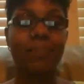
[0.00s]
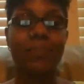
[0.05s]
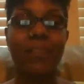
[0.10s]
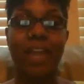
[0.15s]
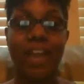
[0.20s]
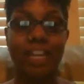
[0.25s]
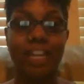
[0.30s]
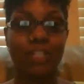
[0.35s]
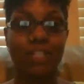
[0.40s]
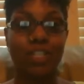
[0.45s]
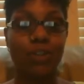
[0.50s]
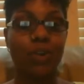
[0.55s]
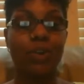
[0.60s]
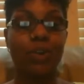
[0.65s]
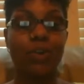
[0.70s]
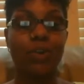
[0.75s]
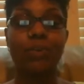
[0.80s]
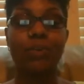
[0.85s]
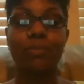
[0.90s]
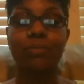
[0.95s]

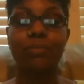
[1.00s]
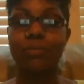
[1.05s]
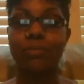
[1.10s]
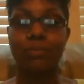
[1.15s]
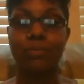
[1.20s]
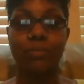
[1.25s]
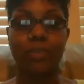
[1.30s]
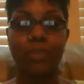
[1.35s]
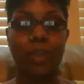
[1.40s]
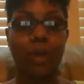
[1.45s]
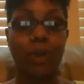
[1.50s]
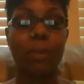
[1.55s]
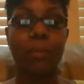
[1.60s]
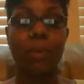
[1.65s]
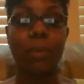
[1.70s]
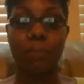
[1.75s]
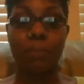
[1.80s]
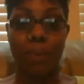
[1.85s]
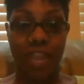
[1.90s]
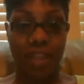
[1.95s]
actual,
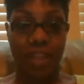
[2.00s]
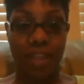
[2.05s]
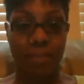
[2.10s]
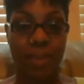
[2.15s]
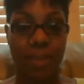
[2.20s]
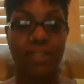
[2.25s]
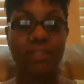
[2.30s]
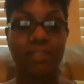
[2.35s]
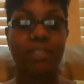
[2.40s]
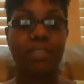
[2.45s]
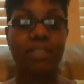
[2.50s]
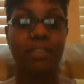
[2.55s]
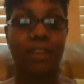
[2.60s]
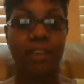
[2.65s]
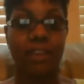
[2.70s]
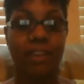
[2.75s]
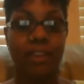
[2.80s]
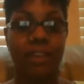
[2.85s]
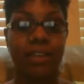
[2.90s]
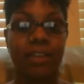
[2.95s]
minimum payments
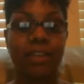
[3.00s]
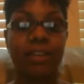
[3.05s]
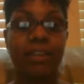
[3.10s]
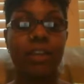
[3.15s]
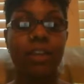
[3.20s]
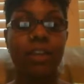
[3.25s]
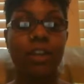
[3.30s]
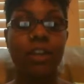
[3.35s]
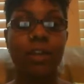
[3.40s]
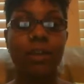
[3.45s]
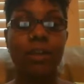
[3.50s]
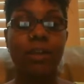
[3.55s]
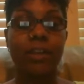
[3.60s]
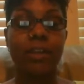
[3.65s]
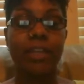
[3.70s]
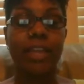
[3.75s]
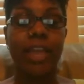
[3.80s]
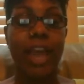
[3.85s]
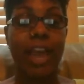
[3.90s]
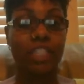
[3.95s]
and
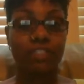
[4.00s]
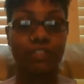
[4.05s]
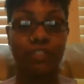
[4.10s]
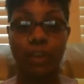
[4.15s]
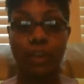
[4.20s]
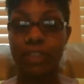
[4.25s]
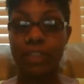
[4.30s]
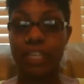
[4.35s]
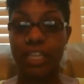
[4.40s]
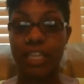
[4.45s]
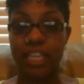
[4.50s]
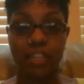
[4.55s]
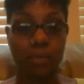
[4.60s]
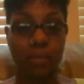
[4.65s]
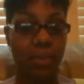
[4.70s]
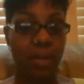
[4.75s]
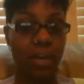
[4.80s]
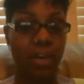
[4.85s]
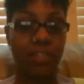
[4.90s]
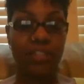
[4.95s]
cash flow at the end of the
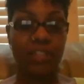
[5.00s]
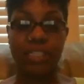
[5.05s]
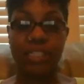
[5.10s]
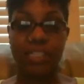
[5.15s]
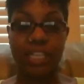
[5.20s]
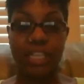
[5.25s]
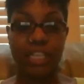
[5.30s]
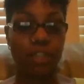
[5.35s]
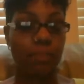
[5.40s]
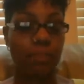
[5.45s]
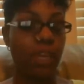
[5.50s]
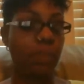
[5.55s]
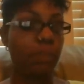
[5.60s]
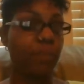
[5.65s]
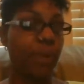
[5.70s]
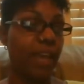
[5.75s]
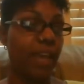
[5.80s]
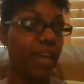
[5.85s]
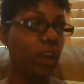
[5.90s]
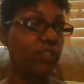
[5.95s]
month as things are being
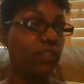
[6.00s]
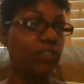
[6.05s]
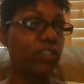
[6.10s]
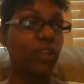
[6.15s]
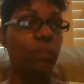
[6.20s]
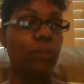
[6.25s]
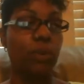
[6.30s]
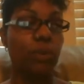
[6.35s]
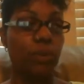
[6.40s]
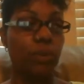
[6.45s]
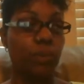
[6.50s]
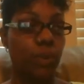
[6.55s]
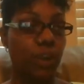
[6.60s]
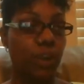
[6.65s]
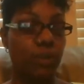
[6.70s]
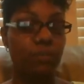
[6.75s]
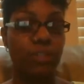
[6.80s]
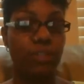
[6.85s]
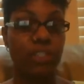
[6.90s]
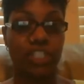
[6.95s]
paid off. So I'm more than
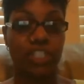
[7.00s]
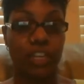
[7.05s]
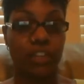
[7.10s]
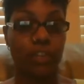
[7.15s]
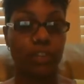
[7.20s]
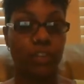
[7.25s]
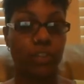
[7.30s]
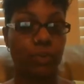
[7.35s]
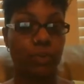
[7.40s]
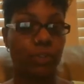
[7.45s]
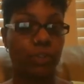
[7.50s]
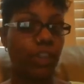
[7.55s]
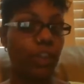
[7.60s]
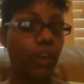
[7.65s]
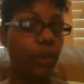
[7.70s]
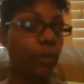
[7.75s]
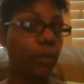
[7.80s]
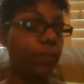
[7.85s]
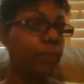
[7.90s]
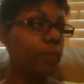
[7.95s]
welcome to share those with
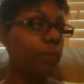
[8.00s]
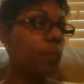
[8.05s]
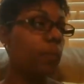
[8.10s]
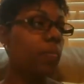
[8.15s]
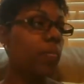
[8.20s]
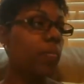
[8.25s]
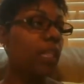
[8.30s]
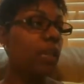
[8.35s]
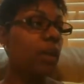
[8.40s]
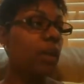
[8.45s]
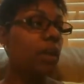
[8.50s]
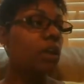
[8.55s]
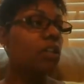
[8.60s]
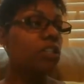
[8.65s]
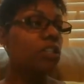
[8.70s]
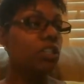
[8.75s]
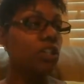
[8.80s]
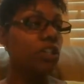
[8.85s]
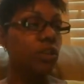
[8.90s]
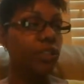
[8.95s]
you.
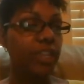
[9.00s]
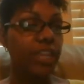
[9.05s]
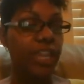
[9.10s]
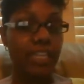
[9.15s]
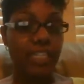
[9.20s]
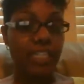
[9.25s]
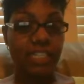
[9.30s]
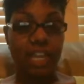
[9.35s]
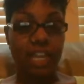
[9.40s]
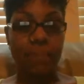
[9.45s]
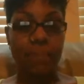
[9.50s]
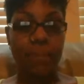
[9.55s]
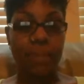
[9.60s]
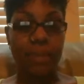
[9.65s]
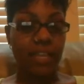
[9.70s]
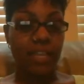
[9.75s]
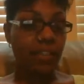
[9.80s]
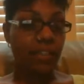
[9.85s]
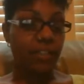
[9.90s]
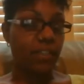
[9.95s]
So the next step
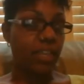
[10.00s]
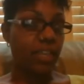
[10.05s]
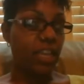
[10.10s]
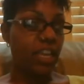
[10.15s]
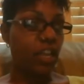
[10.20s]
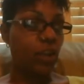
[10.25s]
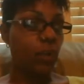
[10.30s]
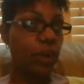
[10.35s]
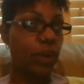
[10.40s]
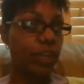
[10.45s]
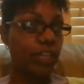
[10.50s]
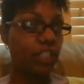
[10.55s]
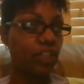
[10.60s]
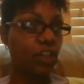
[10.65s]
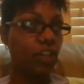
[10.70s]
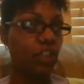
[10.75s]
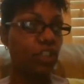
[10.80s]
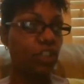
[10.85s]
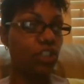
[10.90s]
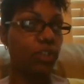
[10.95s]
in the Quick
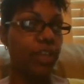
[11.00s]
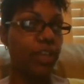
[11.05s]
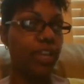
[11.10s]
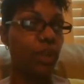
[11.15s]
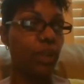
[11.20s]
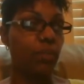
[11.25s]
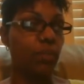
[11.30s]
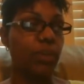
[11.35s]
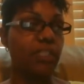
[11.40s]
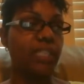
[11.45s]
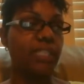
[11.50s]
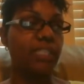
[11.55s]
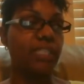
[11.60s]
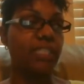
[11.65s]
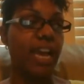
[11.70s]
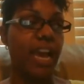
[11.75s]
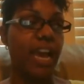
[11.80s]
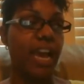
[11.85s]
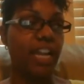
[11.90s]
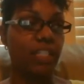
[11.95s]
Start training was the
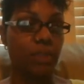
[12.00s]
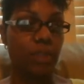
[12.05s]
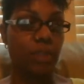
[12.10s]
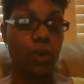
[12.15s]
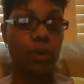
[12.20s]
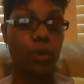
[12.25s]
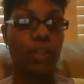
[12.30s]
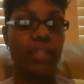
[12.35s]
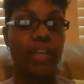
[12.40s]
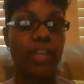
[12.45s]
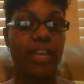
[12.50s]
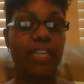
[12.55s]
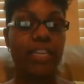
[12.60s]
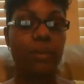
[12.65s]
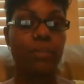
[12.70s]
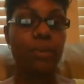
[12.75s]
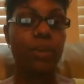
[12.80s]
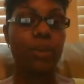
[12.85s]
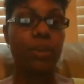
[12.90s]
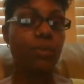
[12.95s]
tax withholding, that
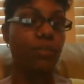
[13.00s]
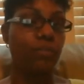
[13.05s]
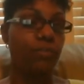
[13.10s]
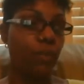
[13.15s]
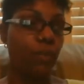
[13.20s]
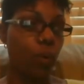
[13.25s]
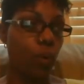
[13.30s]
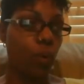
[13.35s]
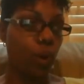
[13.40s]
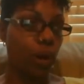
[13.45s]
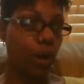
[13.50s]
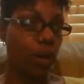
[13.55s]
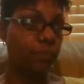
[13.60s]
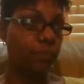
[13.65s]
W-4.